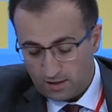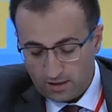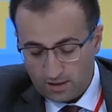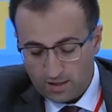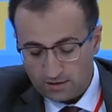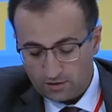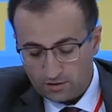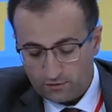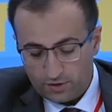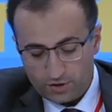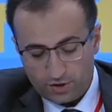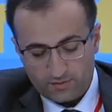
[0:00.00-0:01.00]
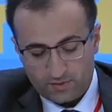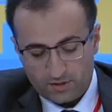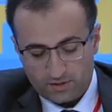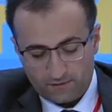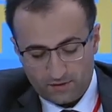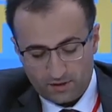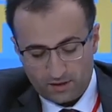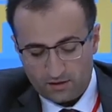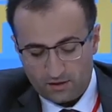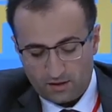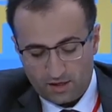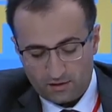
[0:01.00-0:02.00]
in case of reaching specific
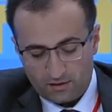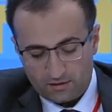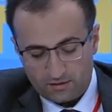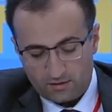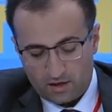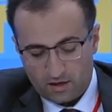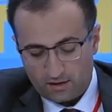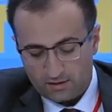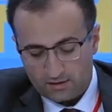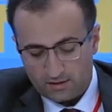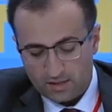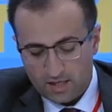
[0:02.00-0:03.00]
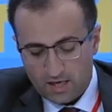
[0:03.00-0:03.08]
indicators, targets,